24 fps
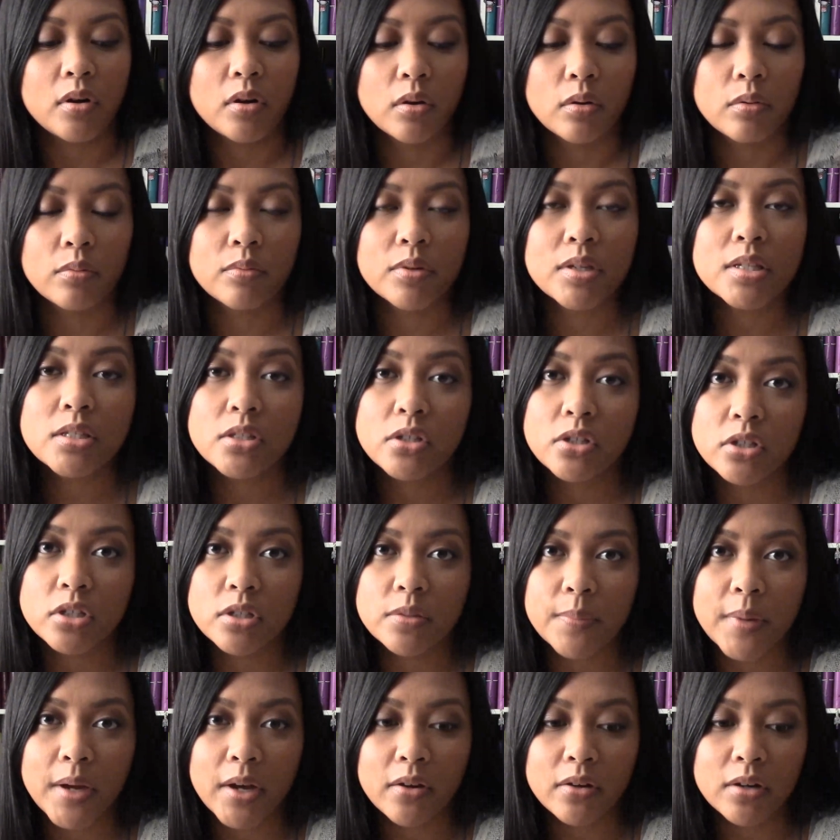research
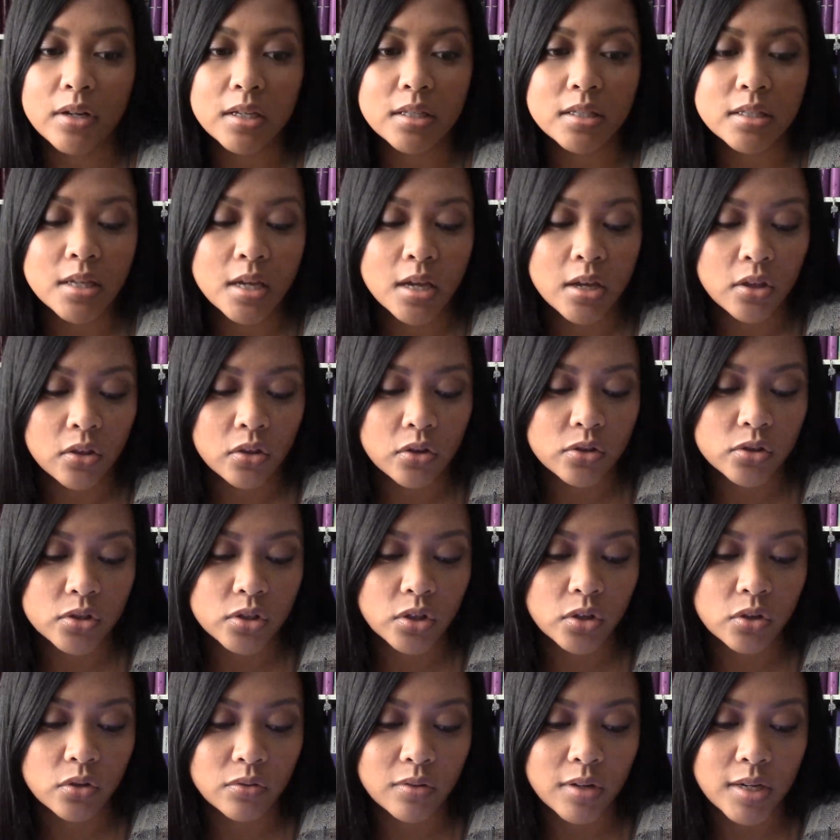about it. There's a
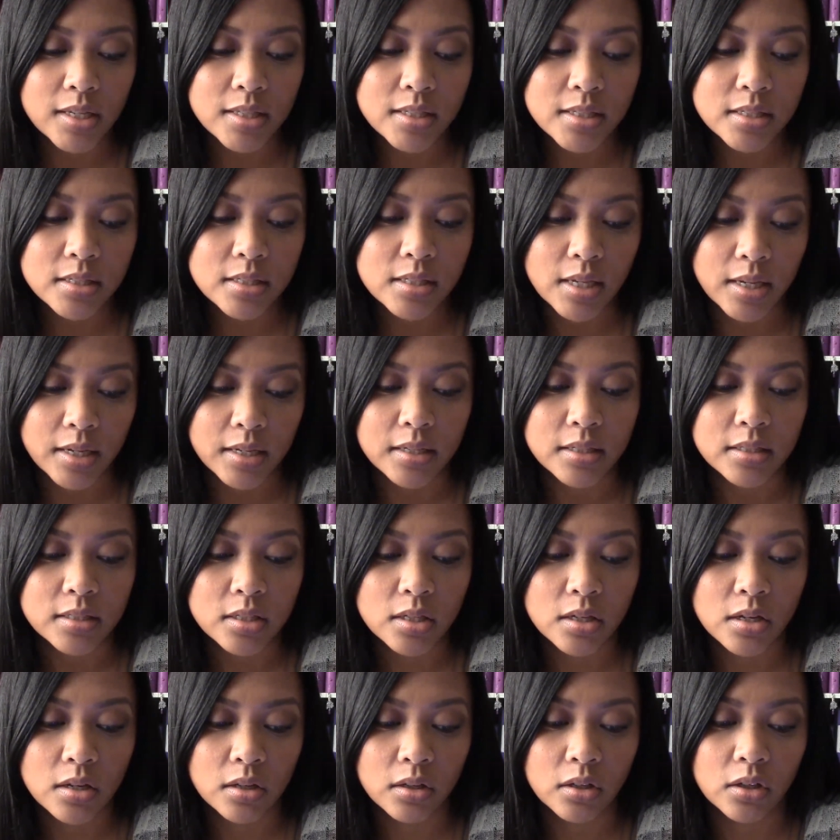great site
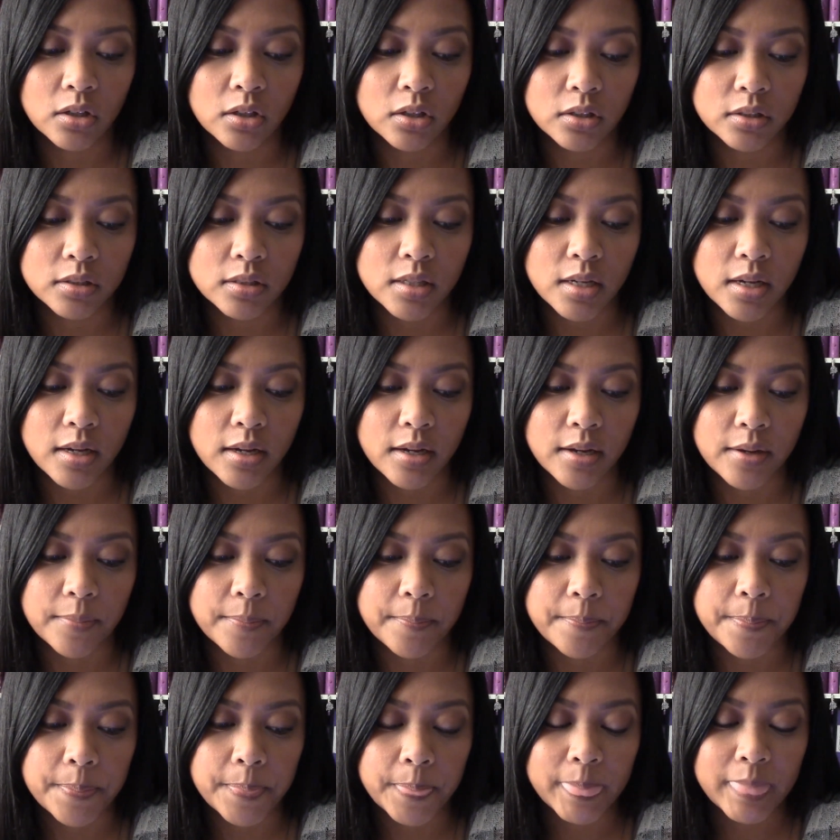called
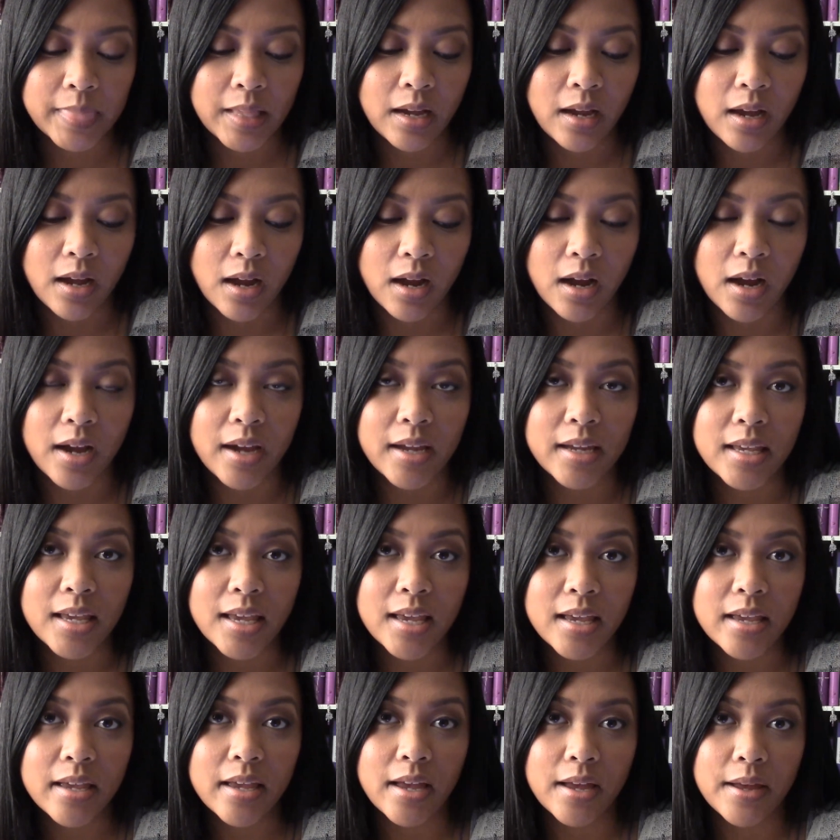
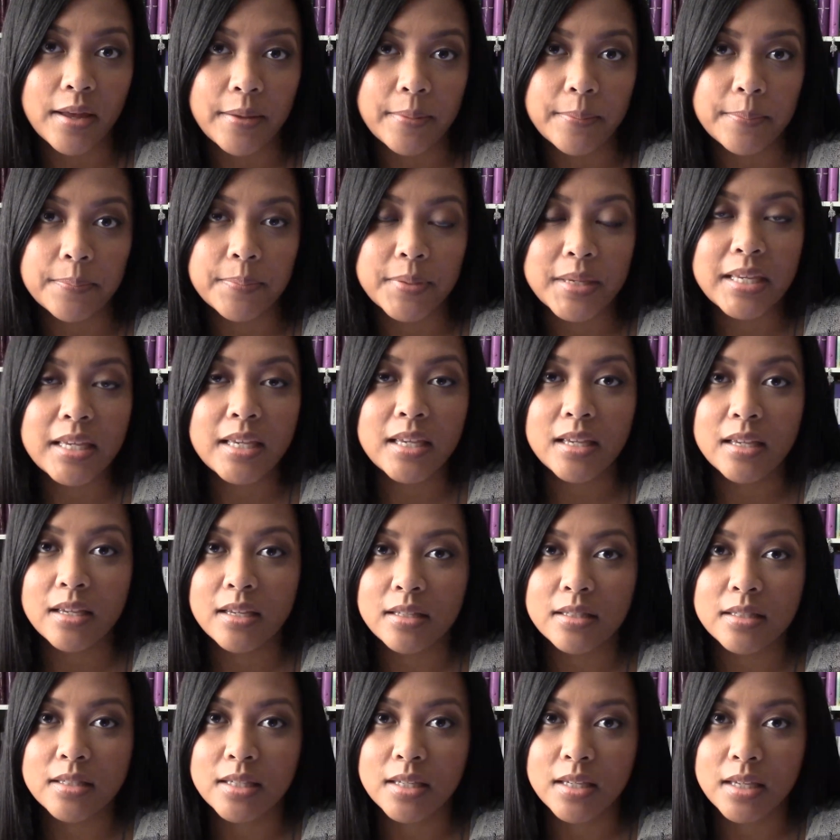
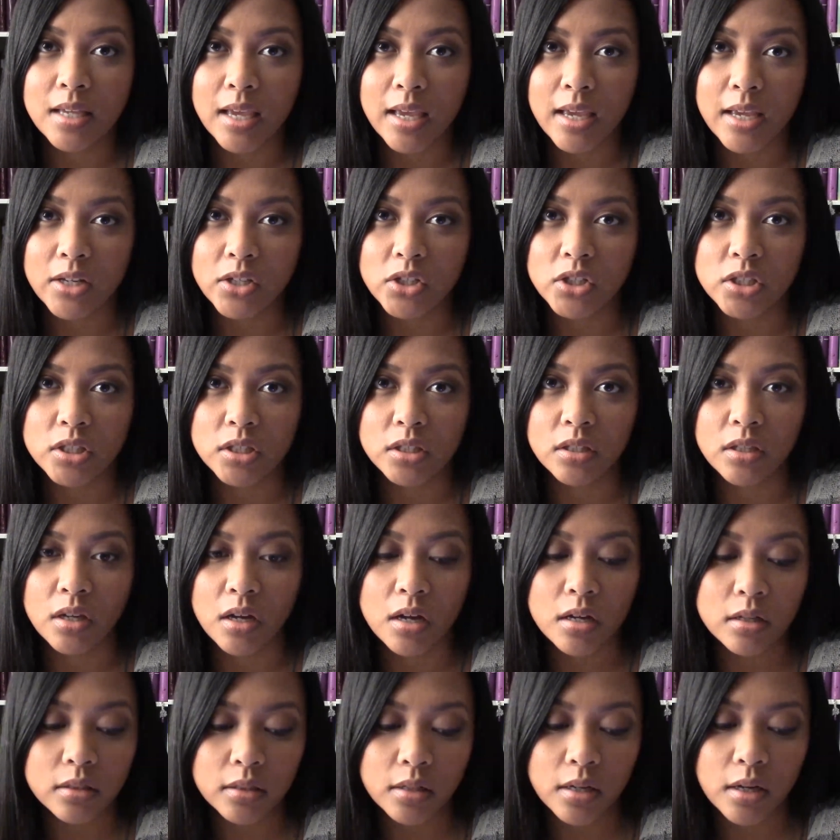
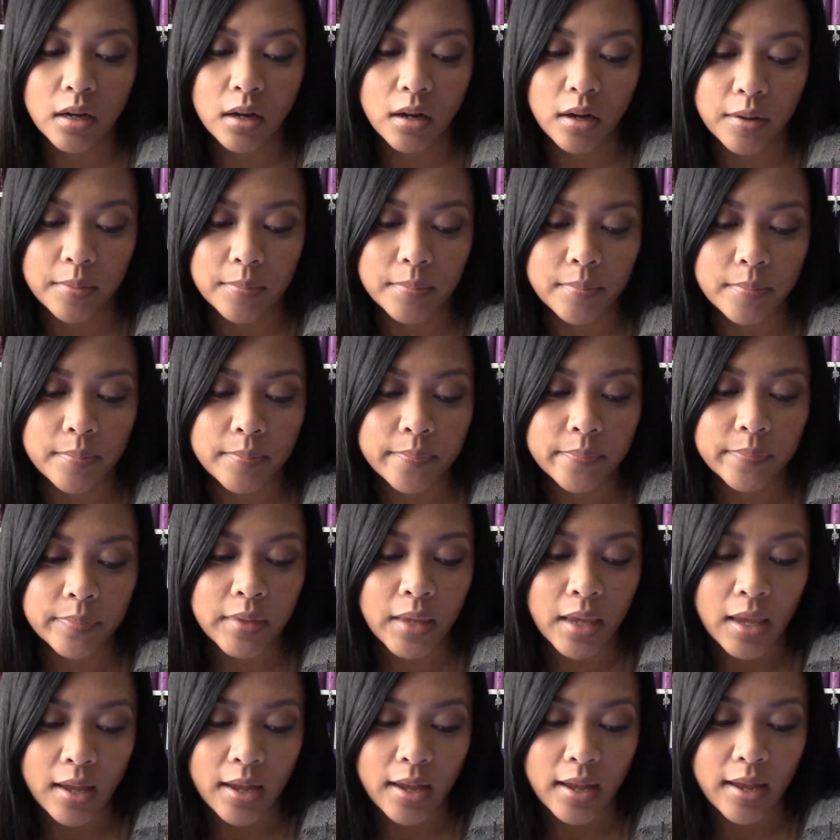IAMPETH.com,
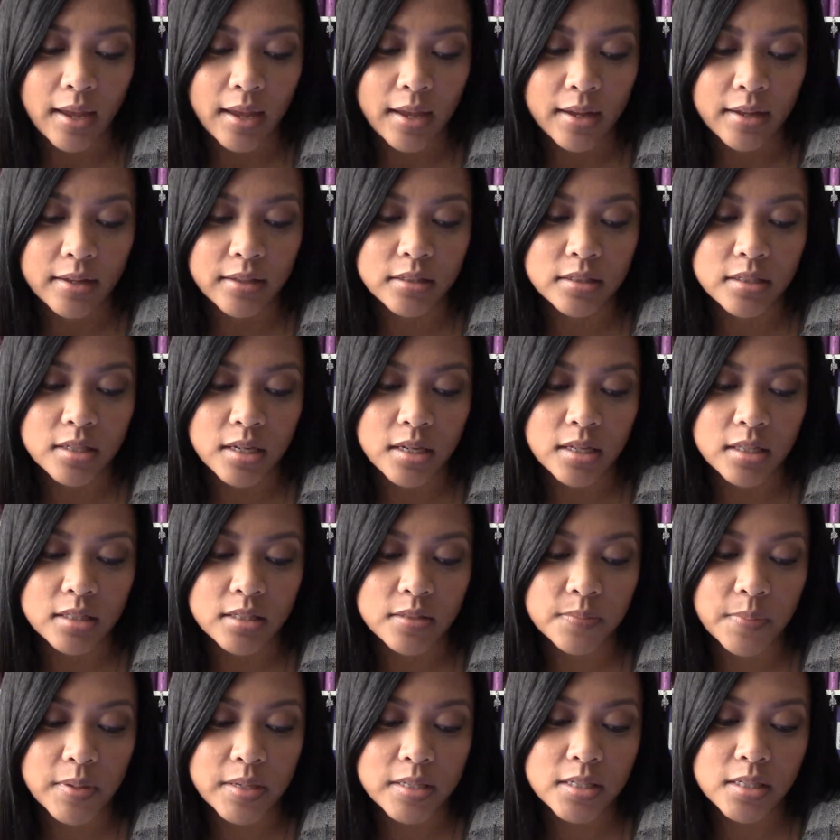and it's
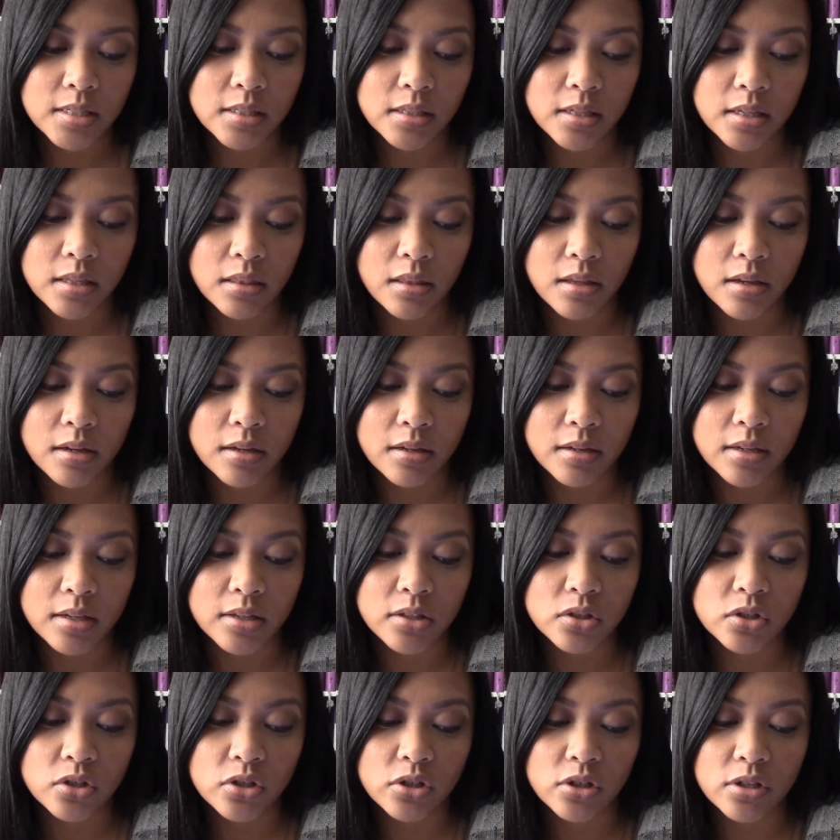basically the
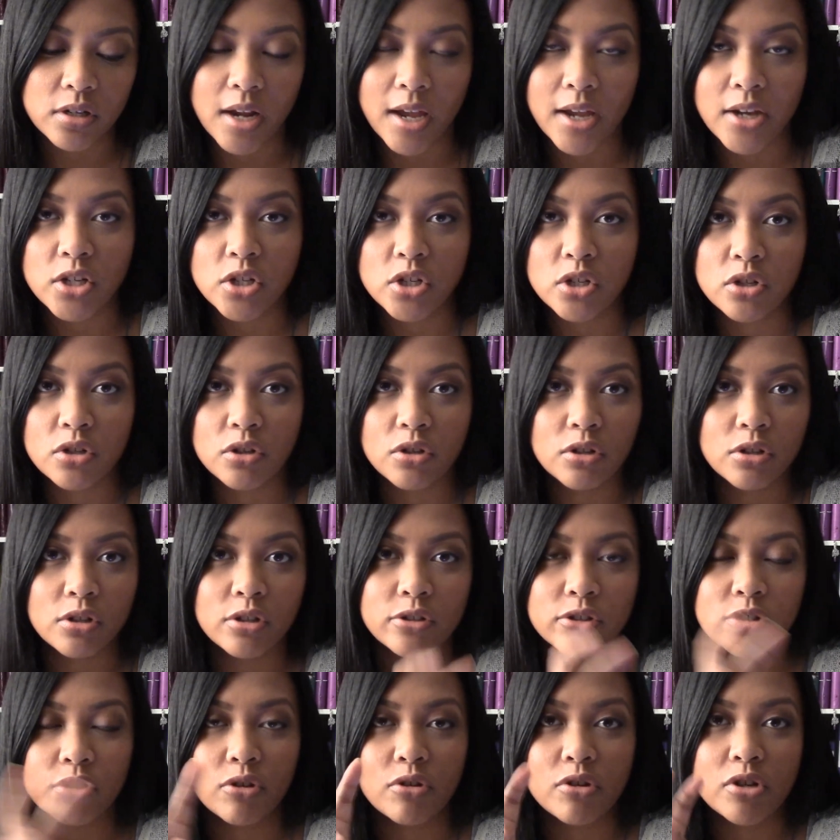International
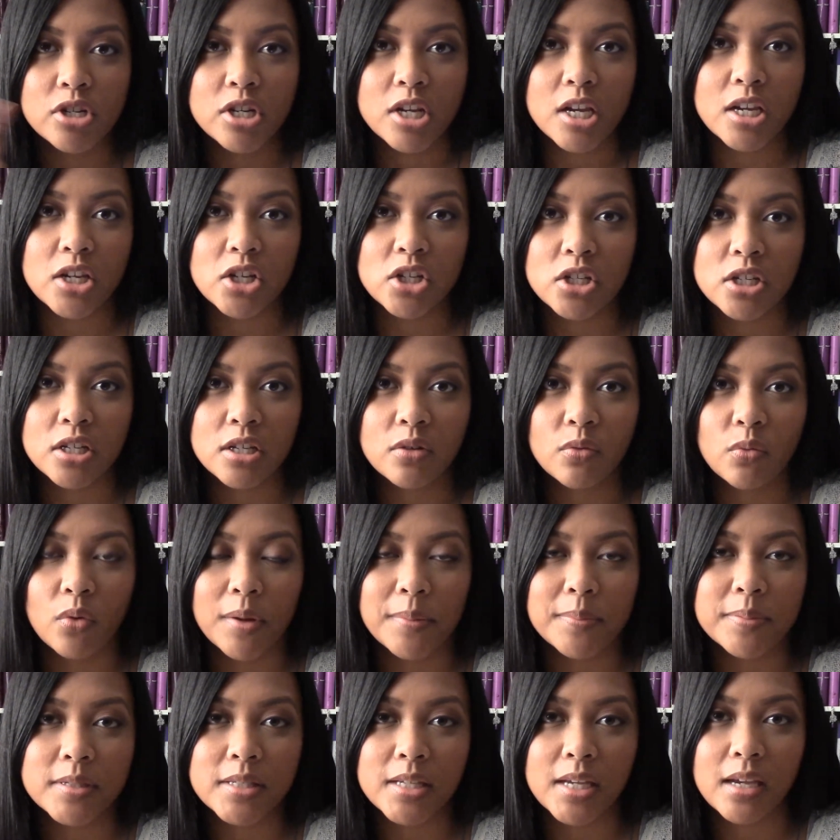Association
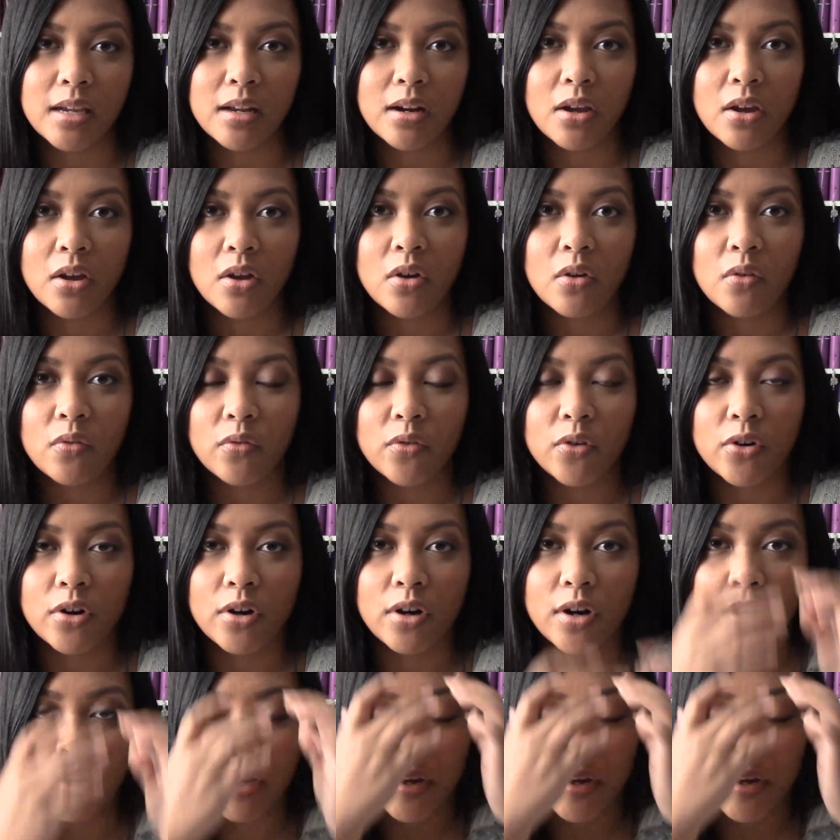website for